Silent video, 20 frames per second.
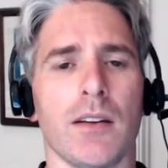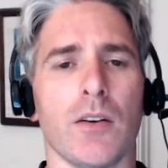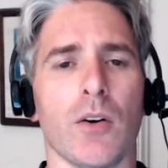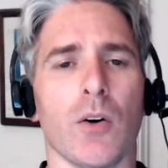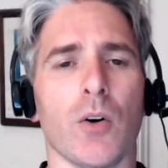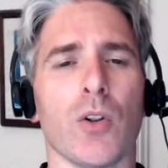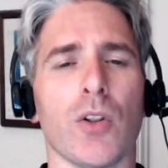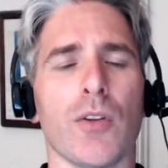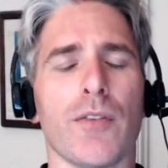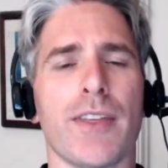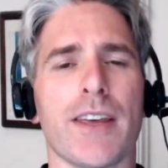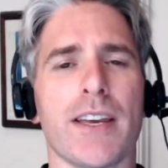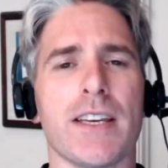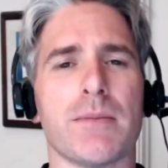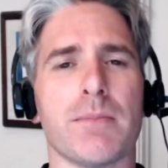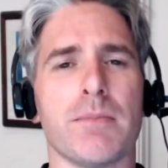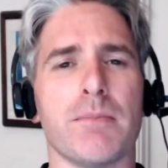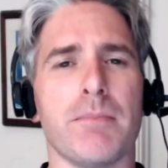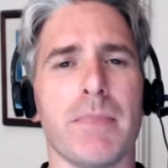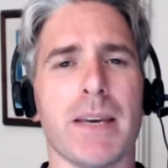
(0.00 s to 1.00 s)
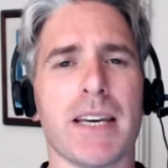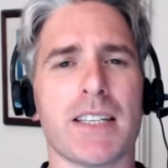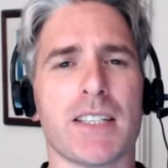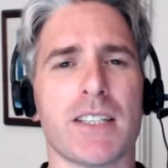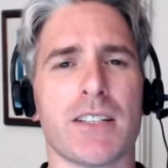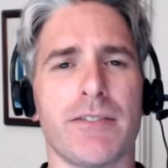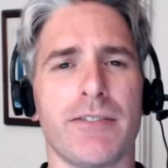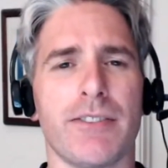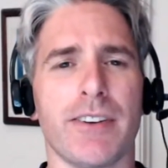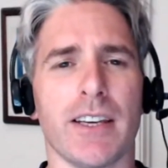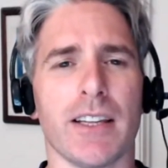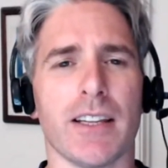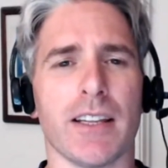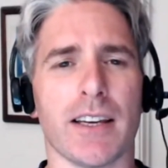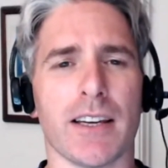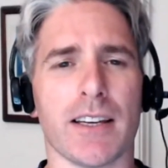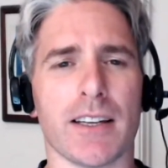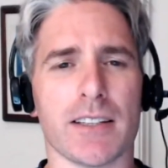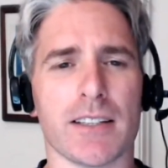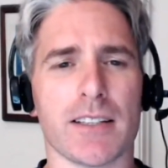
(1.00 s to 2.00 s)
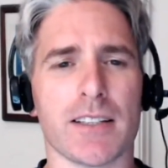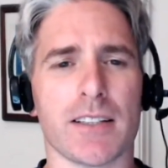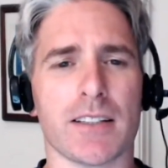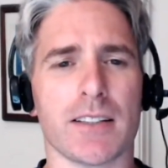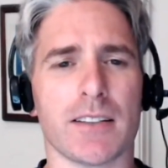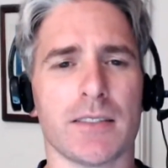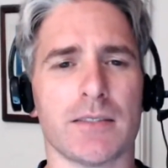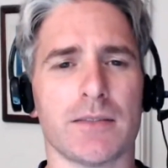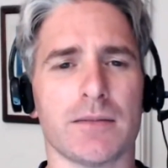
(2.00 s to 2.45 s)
All of these mixed feelings.